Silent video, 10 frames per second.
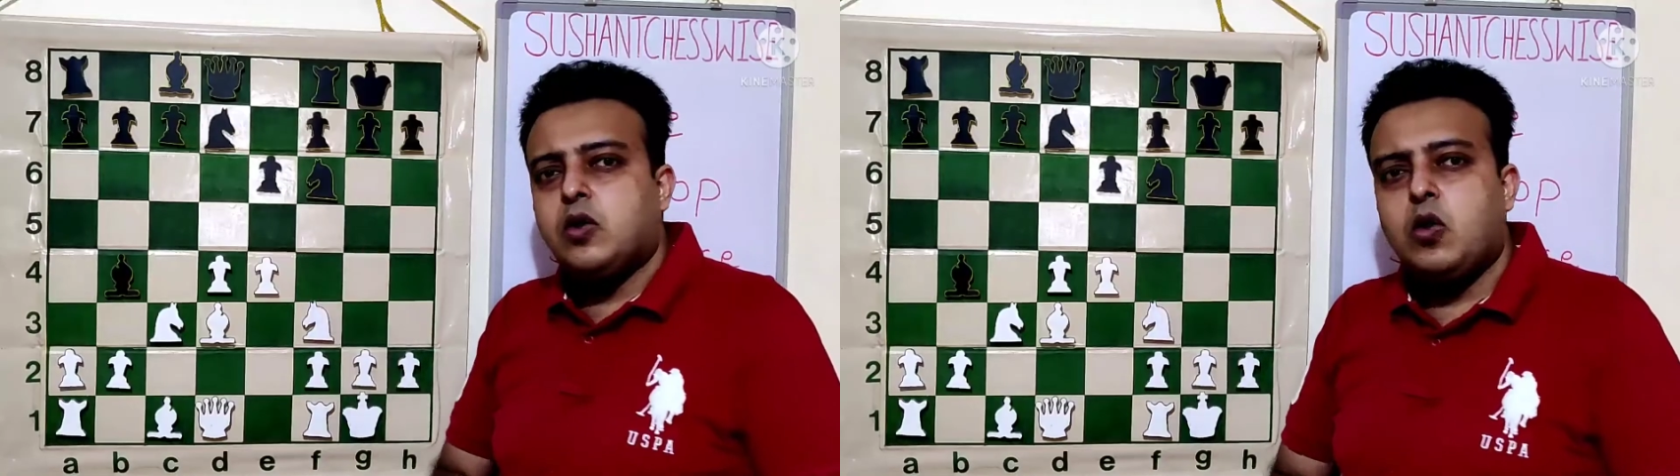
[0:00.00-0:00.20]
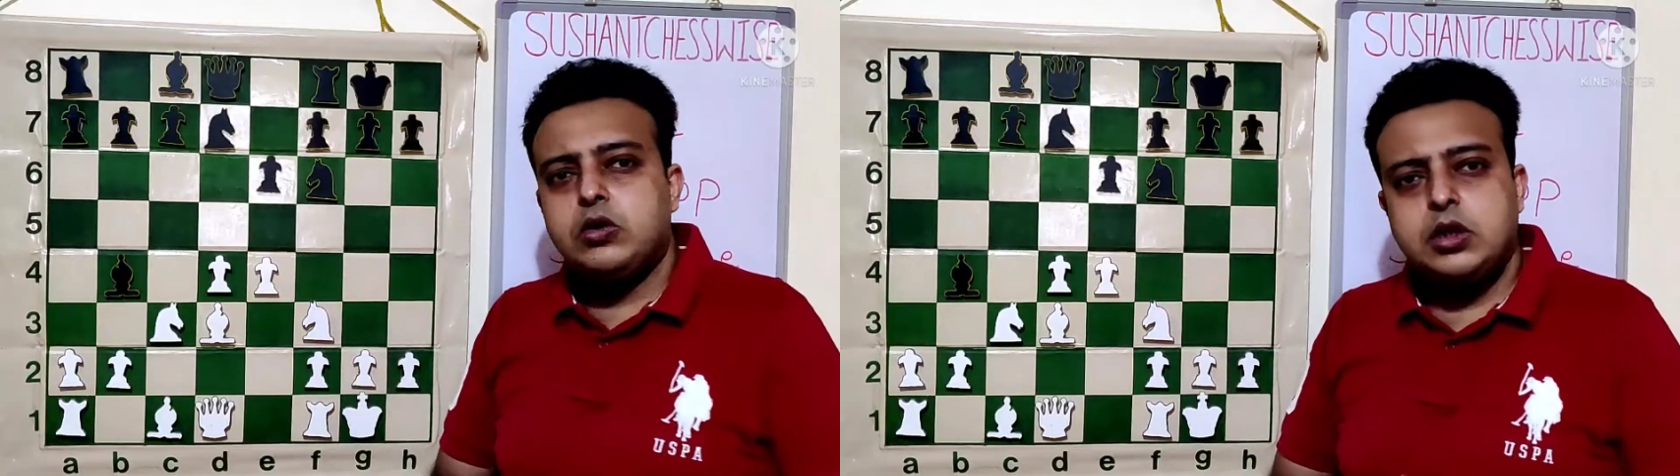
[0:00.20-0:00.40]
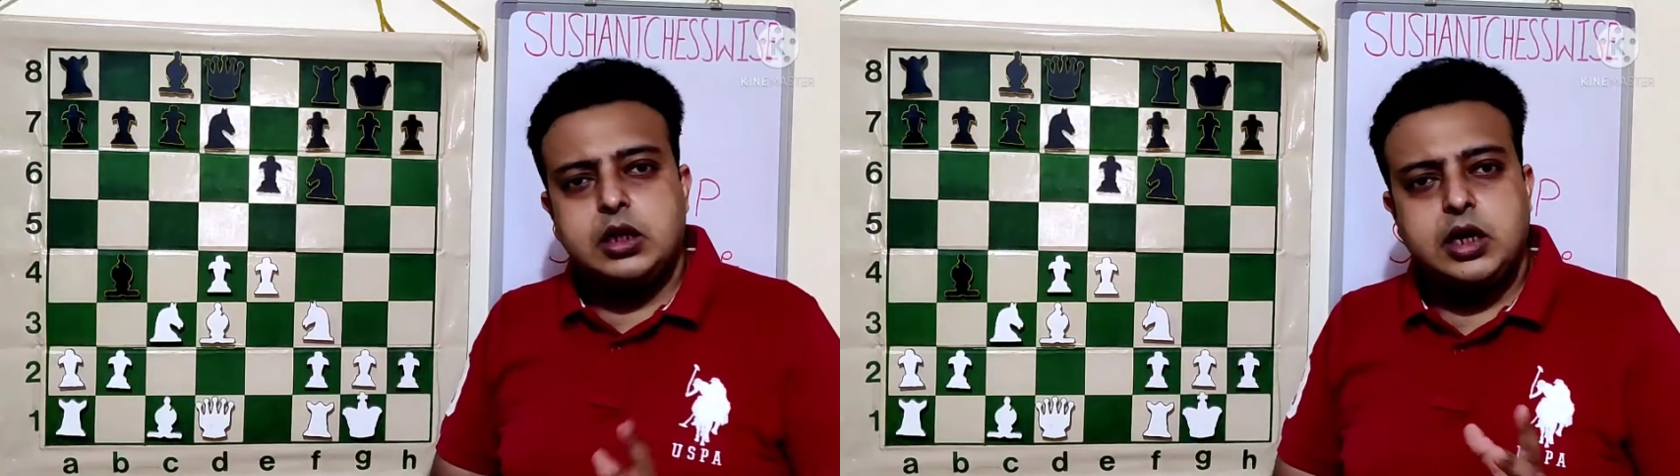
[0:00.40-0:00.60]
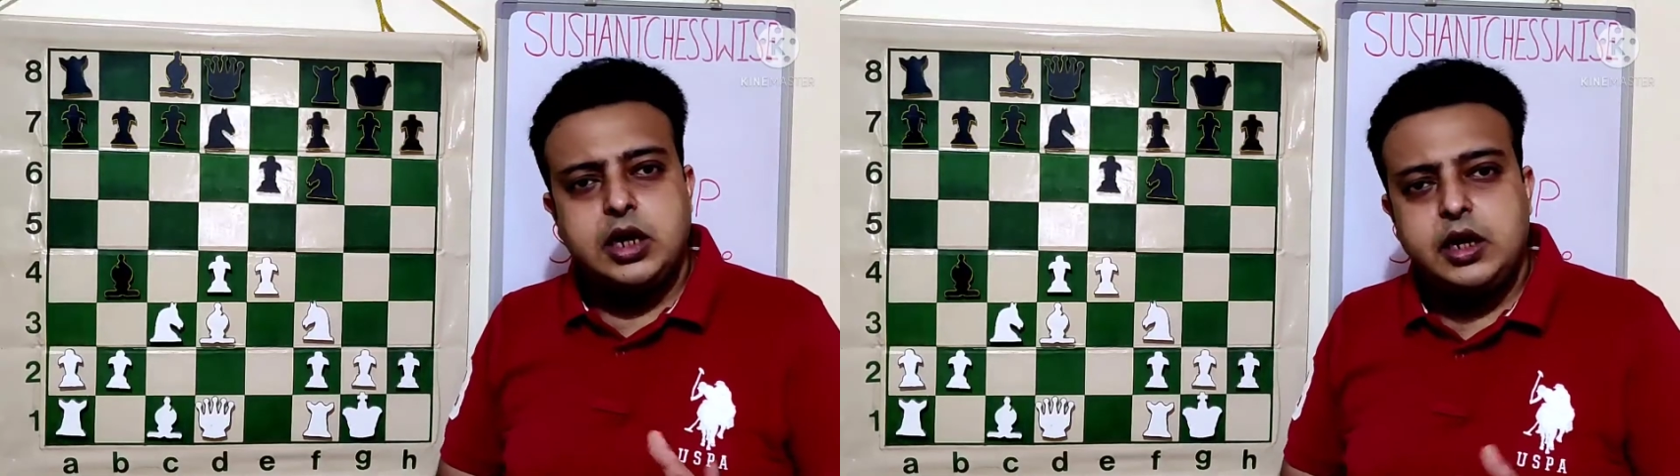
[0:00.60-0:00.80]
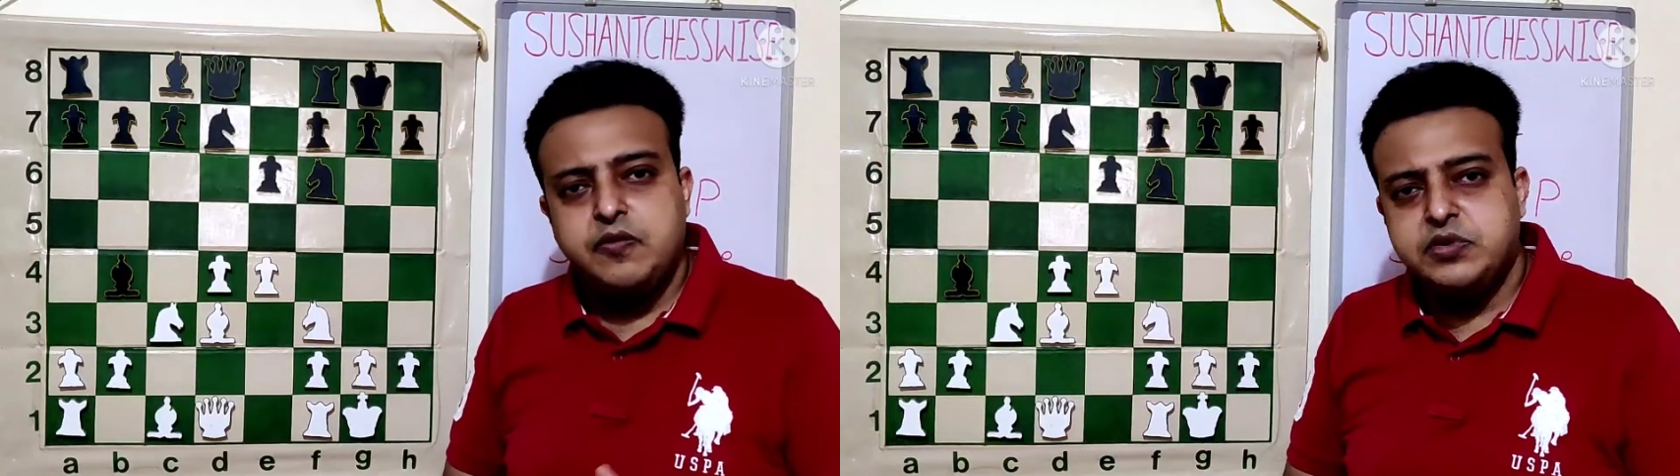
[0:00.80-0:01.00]
on the
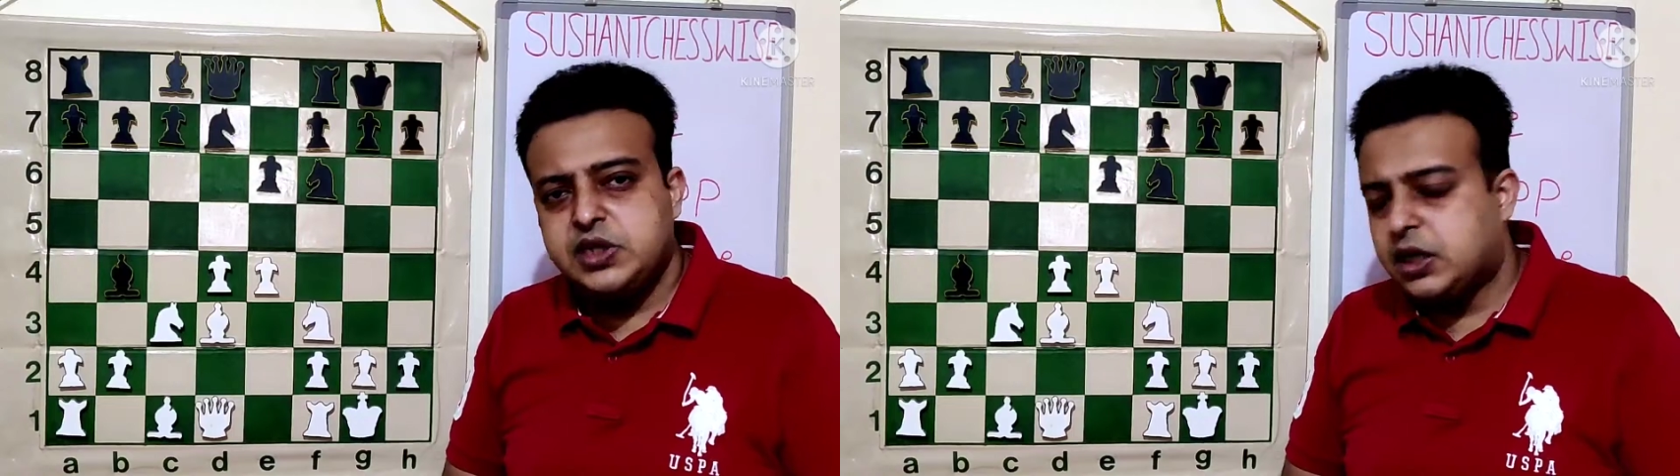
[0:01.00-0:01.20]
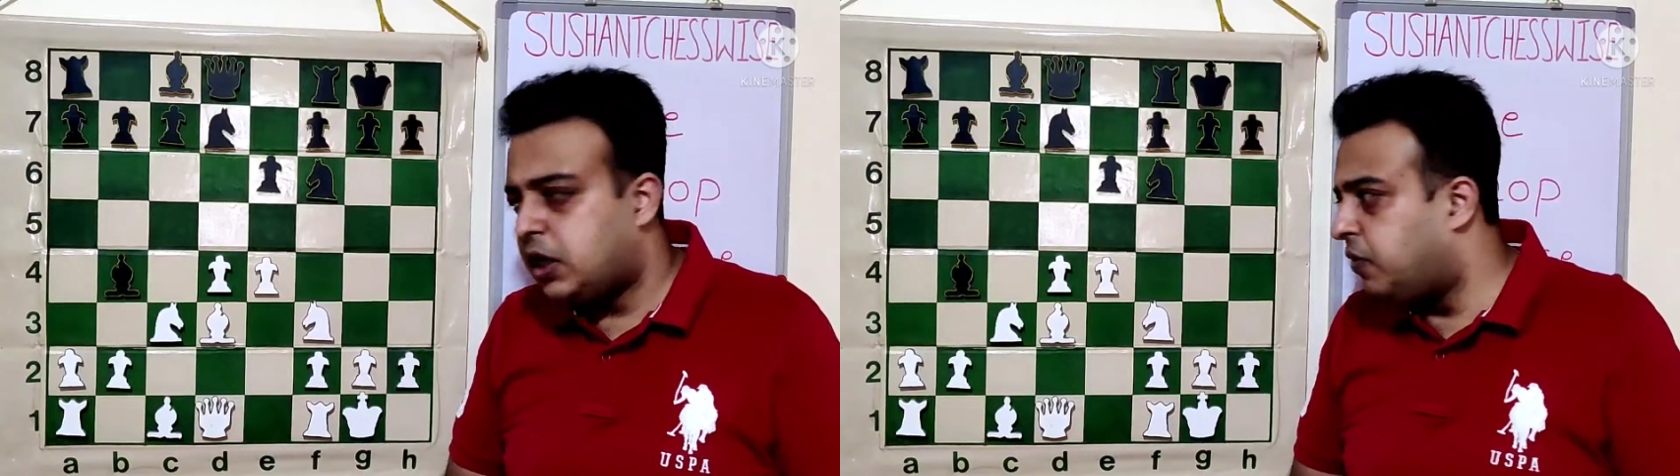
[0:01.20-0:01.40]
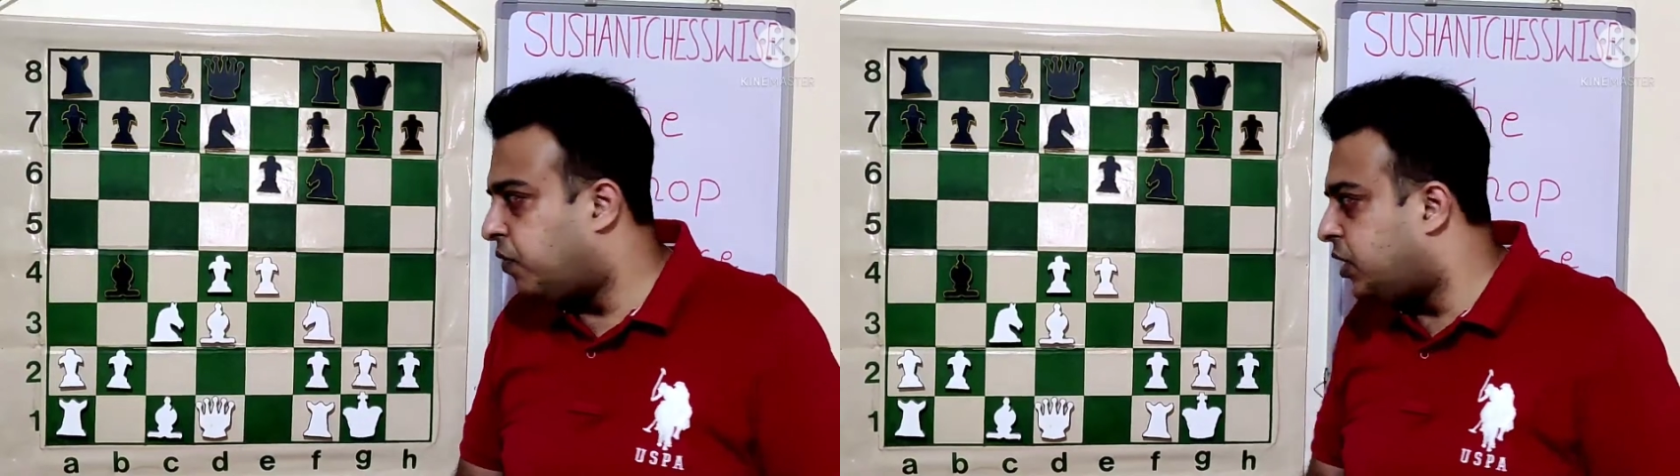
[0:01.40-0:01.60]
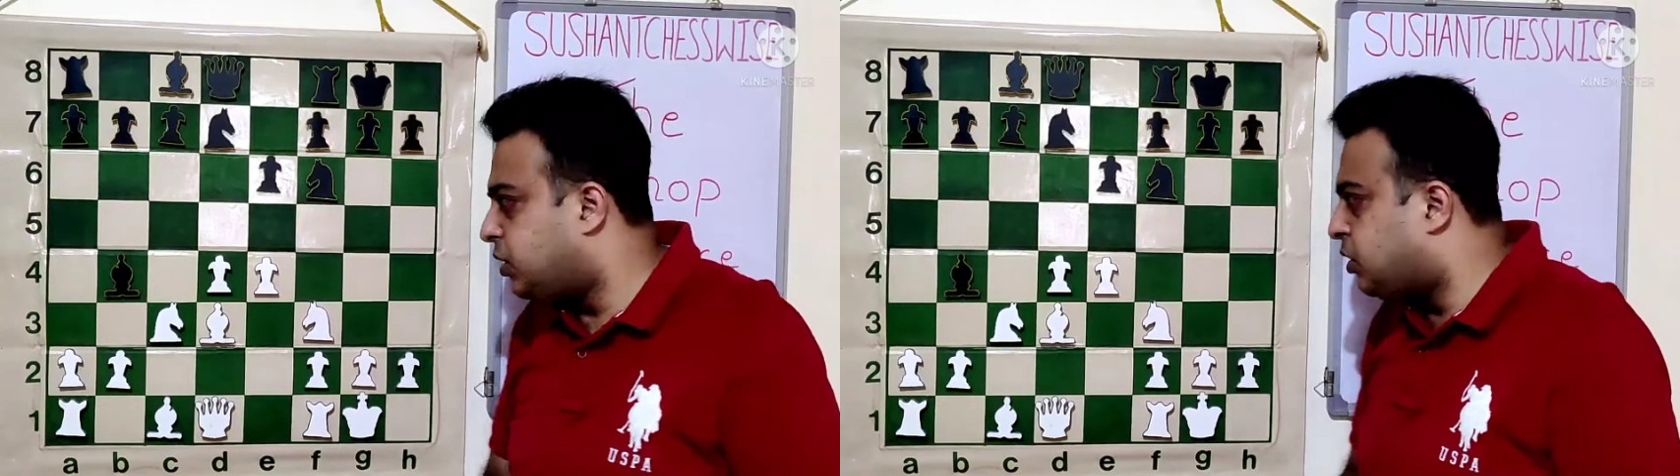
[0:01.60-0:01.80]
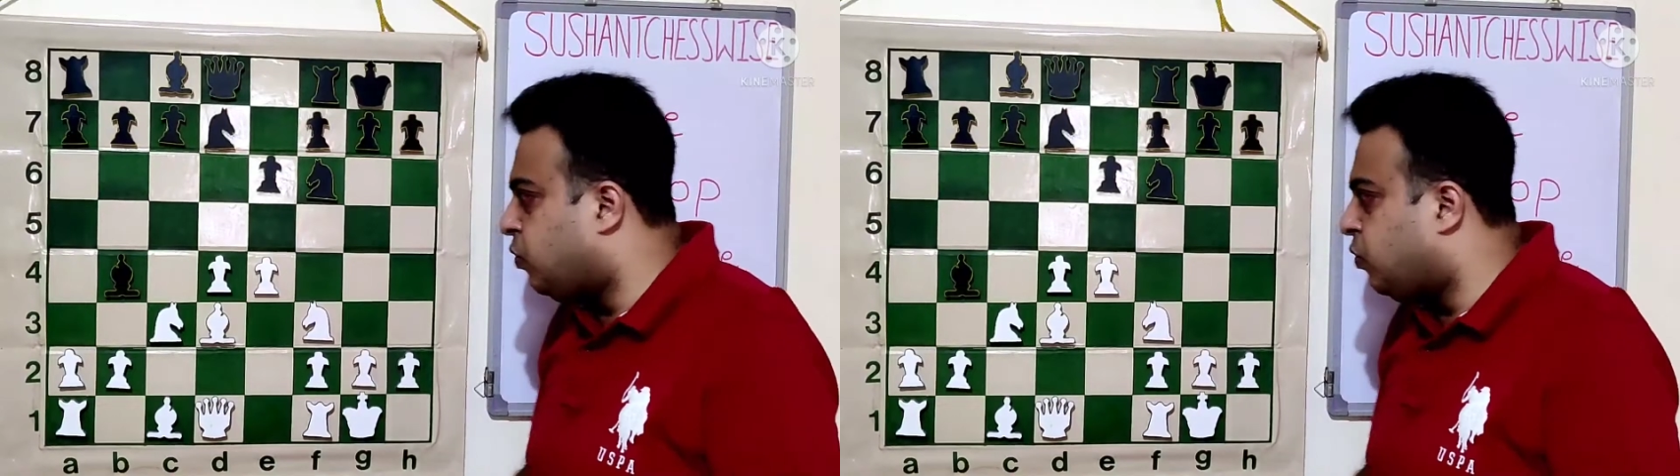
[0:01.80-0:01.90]
Greek gift sacrifice,